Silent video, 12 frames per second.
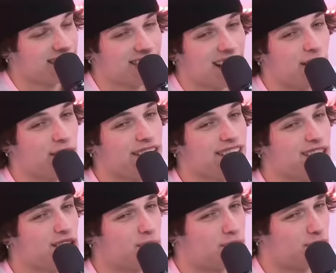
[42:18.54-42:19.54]
have? I would hate to that.
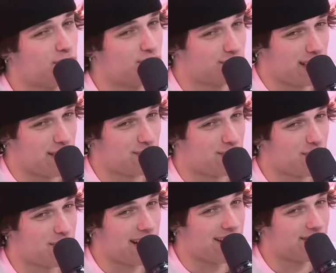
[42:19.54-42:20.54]
see the prototypes
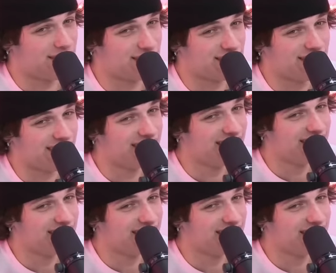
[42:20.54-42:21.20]
for my invention though.